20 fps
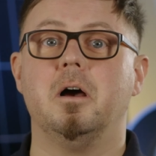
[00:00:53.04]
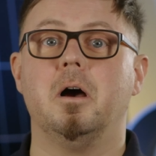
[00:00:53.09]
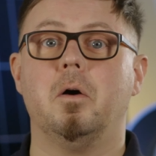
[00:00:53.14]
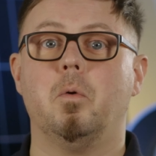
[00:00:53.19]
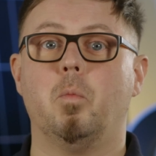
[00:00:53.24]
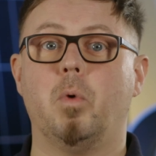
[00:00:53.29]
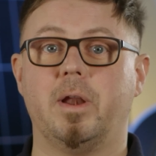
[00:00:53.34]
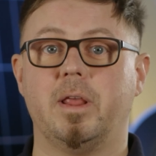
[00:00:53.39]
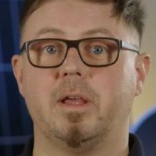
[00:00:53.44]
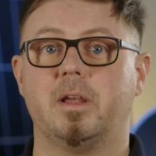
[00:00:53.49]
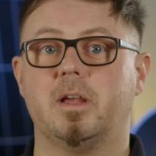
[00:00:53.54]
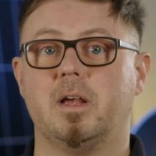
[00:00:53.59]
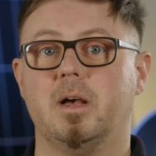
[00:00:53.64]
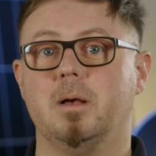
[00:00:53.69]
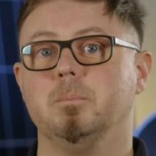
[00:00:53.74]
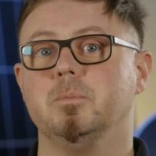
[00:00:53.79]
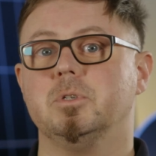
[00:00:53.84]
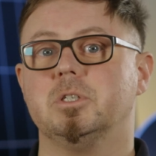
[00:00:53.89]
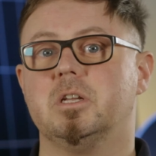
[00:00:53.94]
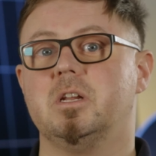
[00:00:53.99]
When it
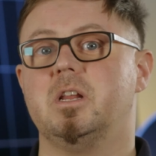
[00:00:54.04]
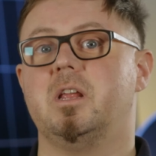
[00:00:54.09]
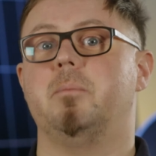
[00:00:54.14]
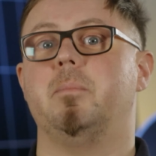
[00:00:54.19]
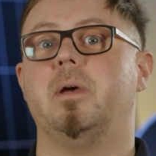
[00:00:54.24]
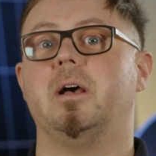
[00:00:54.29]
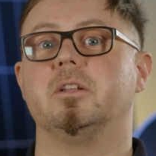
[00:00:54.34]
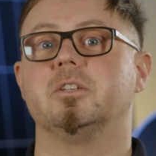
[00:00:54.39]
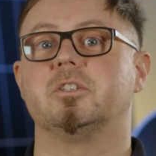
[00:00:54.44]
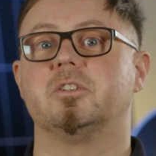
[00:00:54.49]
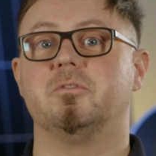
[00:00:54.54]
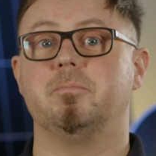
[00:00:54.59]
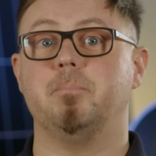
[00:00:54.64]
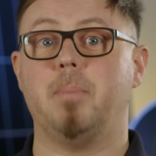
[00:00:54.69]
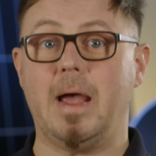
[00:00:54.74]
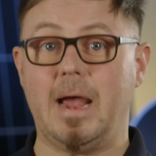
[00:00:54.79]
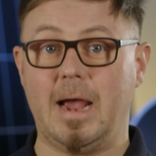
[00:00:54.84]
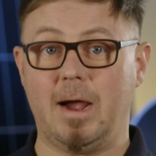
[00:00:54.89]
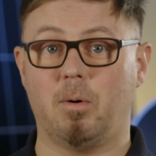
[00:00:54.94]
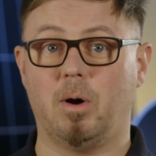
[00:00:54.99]
comes to the amount of
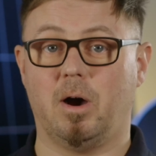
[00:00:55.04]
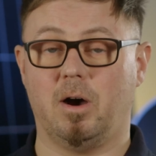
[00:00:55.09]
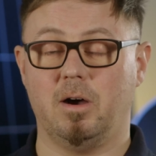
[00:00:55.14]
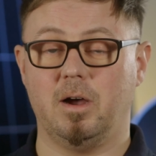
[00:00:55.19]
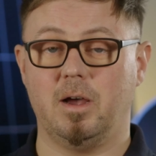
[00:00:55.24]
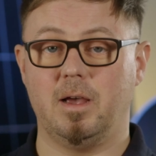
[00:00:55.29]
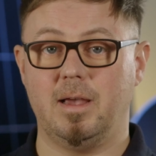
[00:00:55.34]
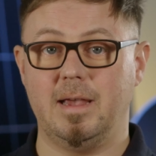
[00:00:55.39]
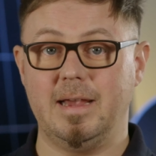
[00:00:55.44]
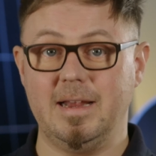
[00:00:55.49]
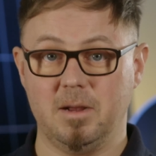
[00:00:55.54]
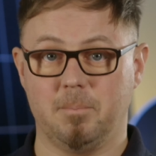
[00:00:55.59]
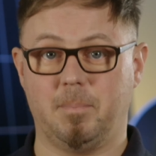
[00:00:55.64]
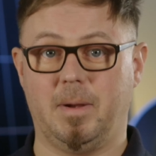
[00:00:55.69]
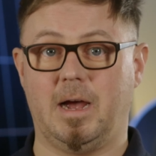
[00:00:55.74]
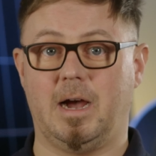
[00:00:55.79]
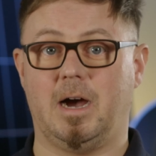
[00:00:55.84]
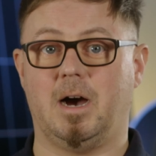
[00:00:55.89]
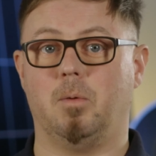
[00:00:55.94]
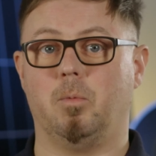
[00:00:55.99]
power in a
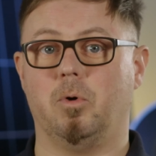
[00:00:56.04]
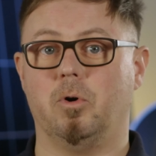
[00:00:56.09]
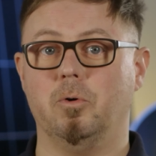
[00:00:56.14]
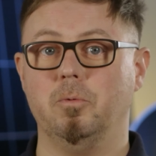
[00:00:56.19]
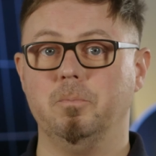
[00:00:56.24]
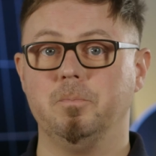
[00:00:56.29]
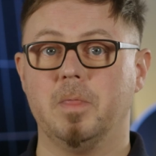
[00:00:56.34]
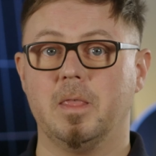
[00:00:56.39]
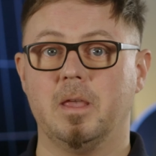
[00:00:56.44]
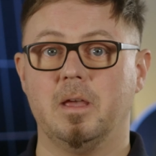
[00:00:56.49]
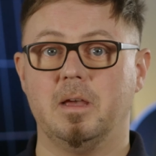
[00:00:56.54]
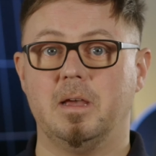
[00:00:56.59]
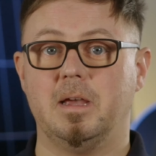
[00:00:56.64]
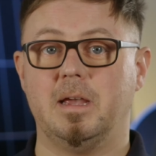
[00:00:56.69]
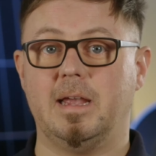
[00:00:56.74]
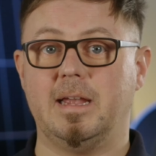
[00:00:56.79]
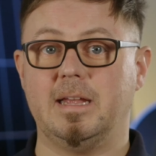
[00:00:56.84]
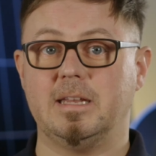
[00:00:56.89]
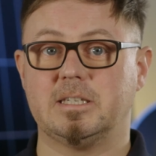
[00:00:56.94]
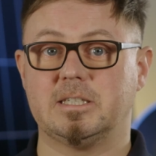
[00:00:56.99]
Powerwall,
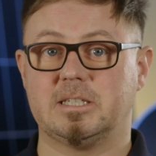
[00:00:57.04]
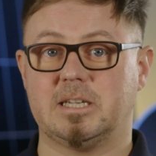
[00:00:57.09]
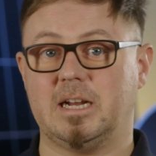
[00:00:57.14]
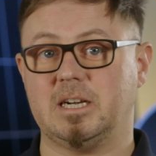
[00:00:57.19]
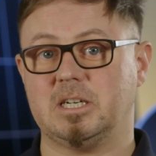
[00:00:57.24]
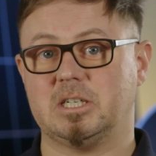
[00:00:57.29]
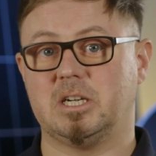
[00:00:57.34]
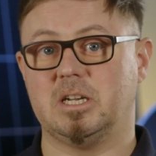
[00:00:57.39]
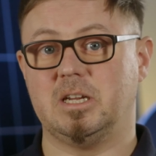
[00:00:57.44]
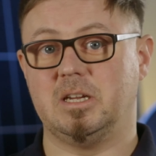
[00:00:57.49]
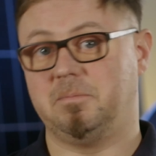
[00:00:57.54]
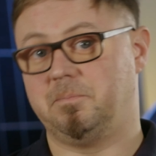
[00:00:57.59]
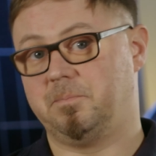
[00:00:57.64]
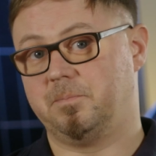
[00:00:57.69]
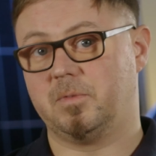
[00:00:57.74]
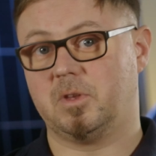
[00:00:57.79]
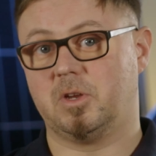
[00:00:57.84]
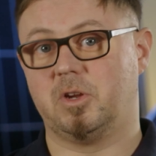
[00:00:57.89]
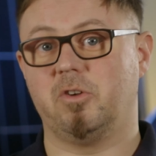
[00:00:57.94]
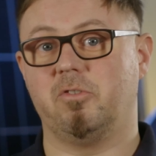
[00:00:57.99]
it's actually
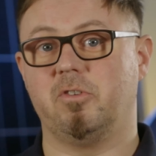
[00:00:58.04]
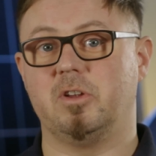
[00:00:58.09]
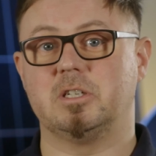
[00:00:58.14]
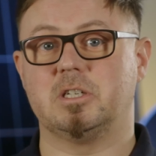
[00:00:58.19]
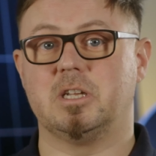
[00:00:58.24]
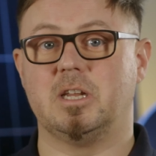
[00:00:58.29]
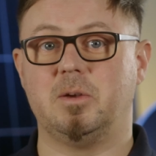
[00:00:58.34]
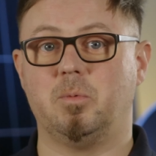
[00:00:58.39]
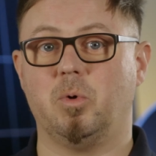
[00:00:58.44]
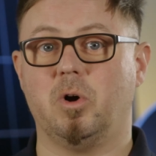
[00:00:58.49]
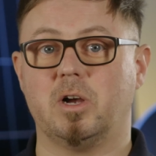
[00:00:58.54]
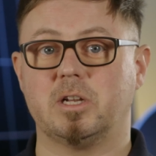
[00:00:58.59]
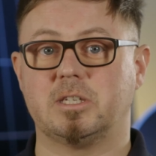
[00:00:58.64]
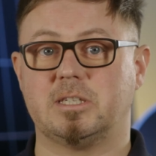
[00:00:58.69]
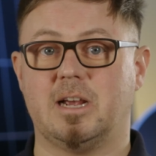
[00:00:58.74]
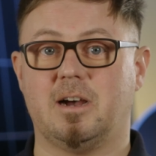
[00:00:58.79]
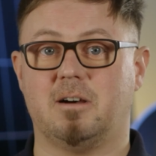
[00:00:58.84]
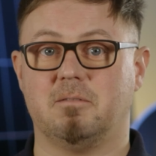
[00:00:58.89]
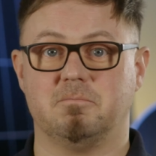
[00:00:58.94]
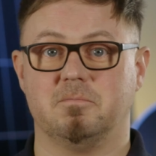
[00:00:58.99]
curiously
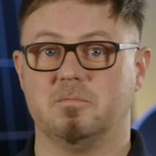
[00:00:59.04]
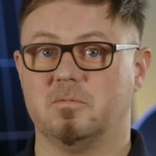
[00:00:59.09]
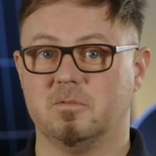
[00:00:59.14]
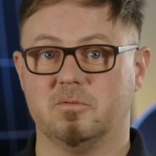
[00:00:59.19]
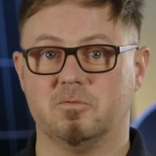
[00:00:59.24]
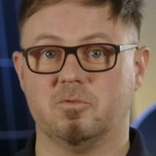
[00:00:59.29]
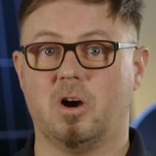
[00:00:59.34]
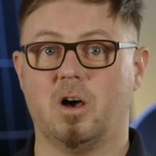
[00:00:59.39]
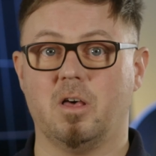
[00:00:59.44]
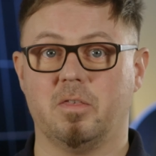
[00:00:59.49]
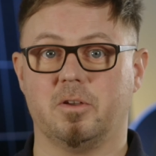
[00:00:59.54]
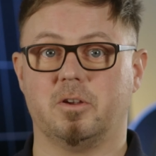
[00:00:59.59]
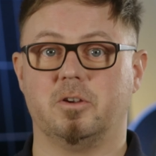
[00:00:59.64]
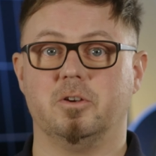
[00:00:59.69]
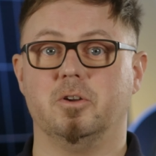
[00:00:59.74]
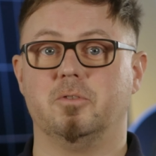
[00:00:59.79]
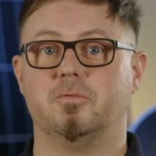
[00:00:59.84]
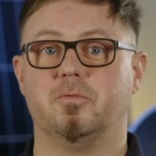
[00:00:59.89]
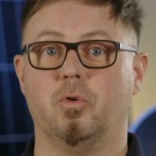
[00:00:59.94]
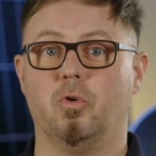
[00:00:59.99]
worked out rather
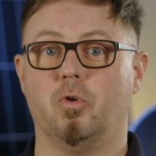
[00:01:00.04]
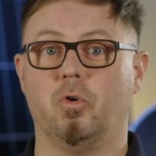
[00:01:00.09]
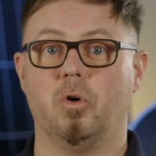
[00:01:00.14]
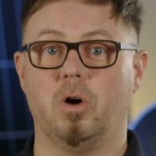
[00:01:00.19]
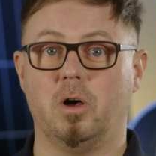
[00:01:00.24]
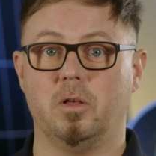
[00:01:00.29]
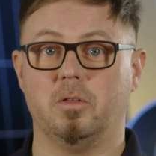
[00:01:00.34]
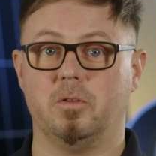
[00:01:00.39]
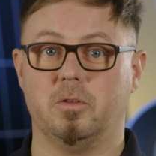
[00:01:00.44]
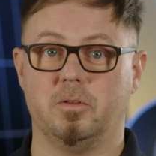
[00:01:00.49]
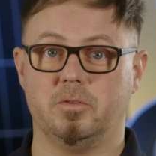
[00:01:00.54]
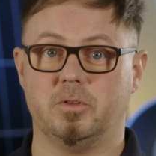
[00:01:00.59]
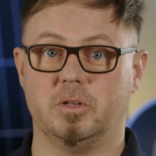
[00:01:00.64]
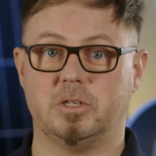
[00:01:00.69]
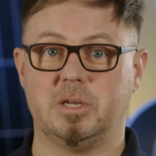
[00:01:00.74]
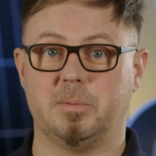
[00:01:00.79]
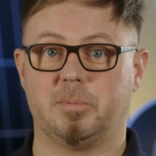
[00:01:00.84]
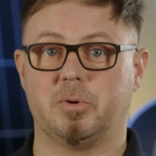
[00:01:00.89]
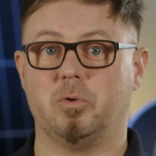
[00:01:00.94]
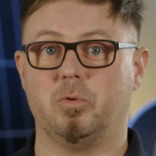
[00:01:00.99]
good for the
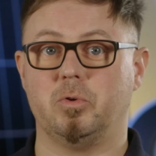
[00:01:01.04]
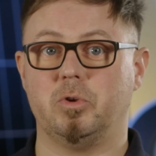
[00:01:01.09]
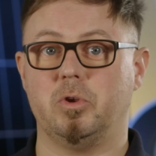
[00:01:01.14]
typical